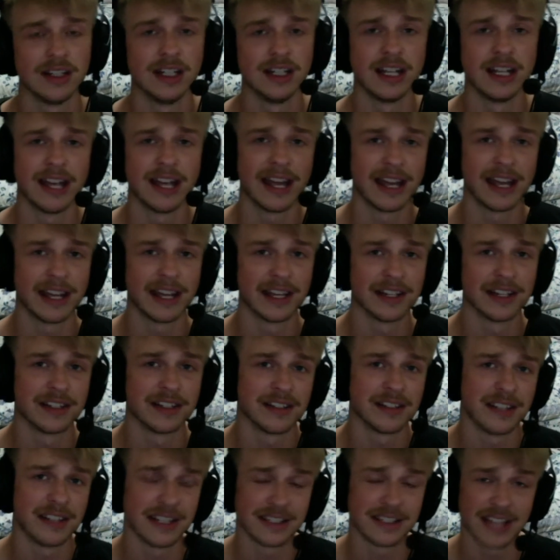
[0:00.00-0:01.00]
and
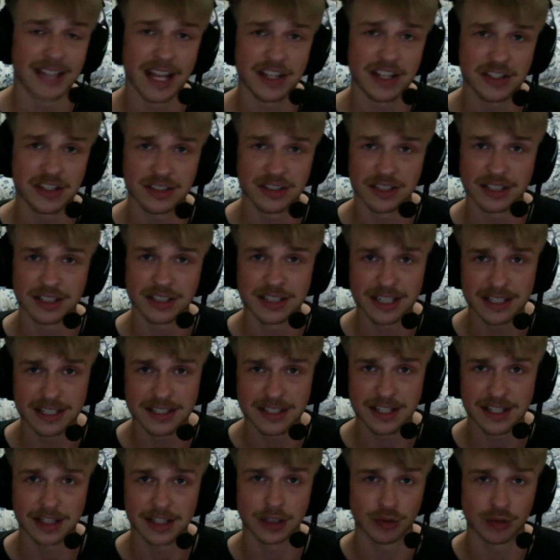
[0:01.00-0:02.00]
the attention to
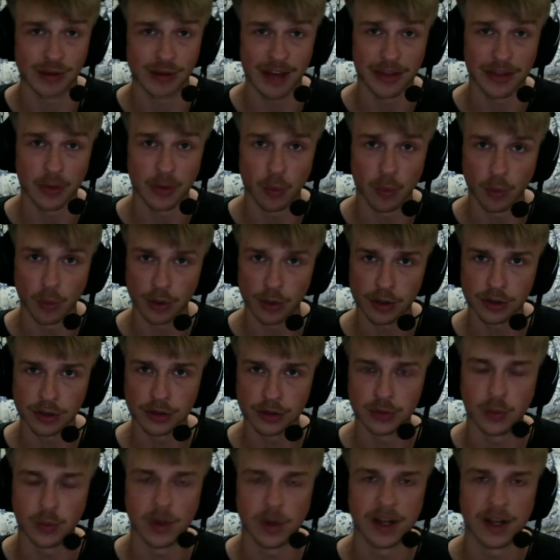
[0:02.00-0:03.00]
detail around the world
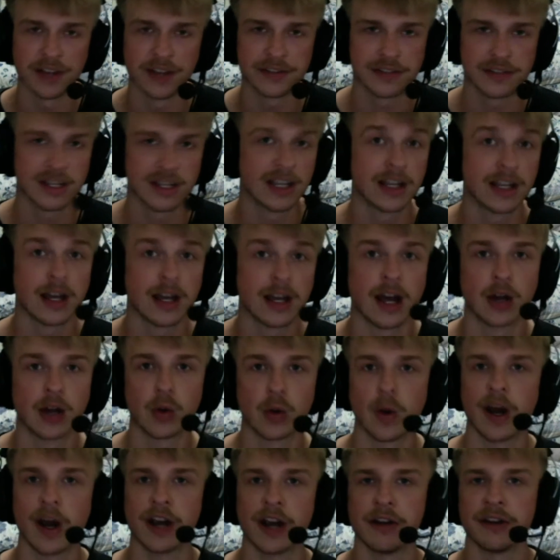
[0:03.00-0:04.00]
was
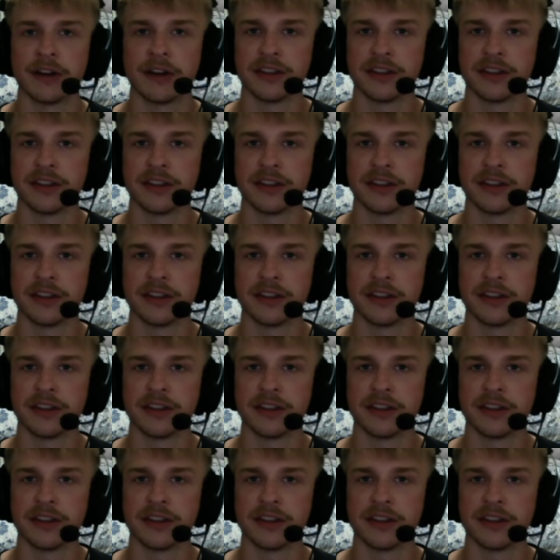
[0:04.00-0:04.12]
acquiring the